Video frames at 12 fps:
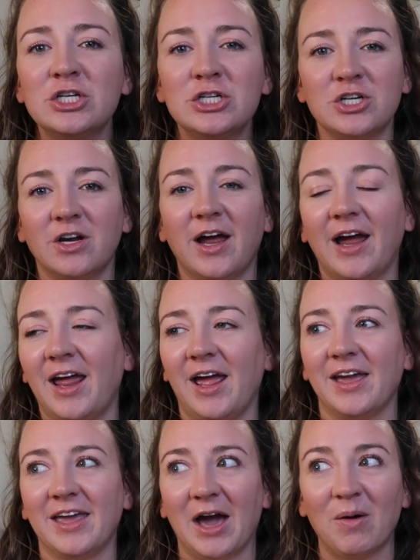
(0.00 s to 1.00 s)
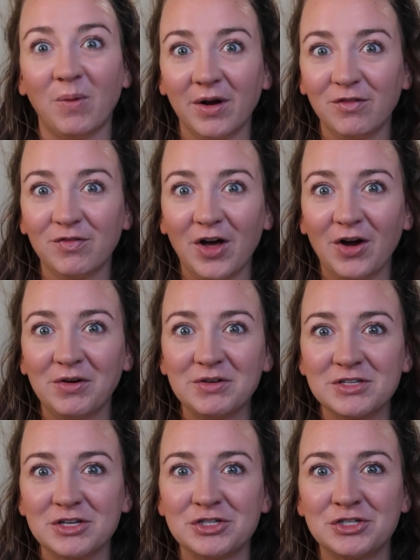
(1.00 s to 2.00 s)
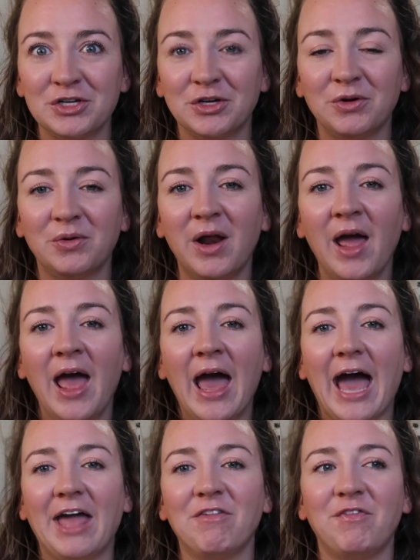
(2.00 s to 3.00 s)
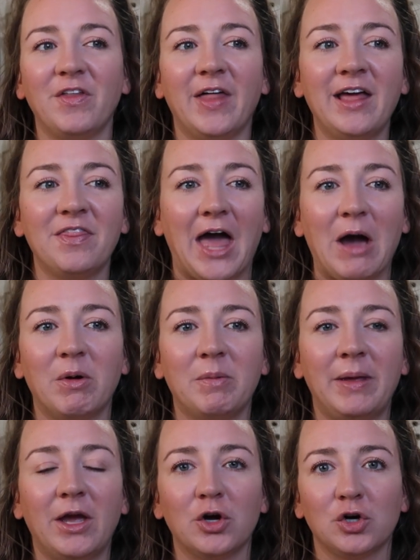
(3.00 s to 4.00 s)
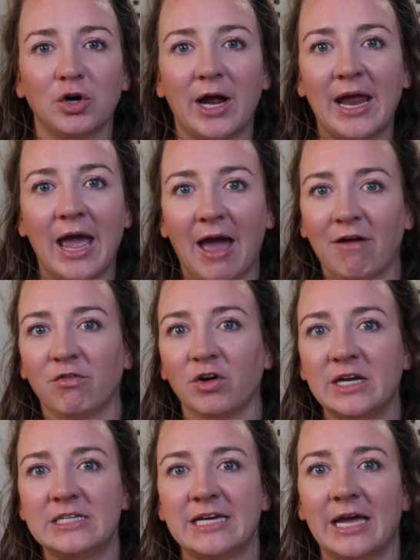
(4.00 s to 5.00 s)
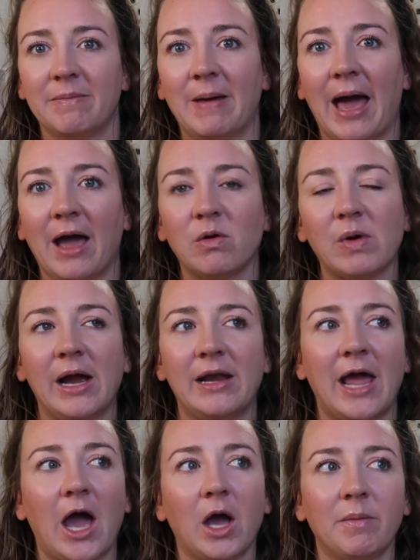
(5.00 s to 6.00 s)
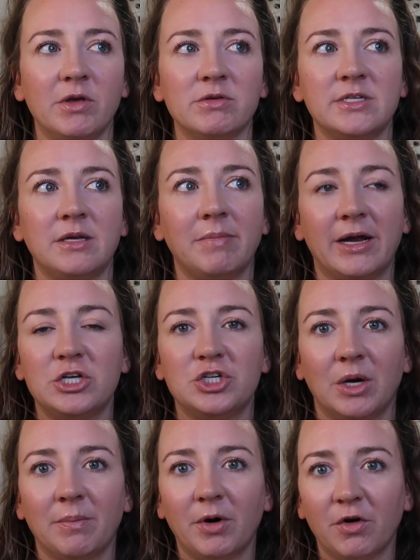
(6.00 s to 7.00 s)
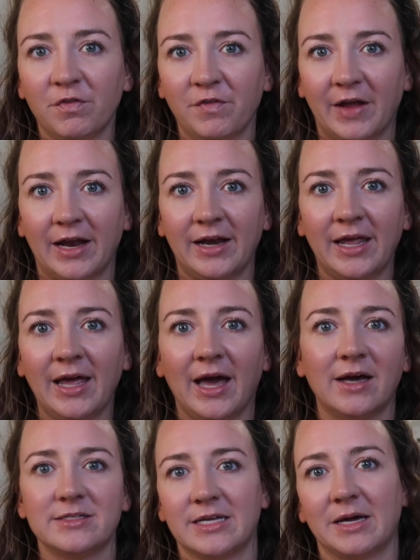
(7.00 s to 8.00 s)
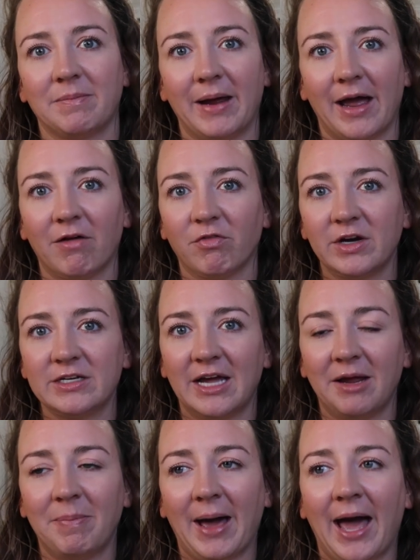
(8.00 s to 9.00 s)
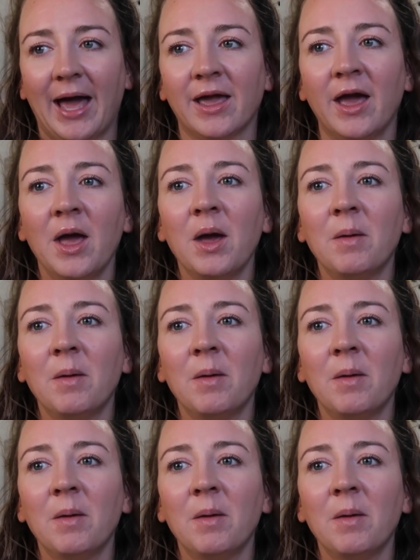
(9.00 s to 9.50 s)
Should I get one of those soon? I feel like that would be a great everyday bag. Right now I'm using my jumbo fanny as like my everyday bag,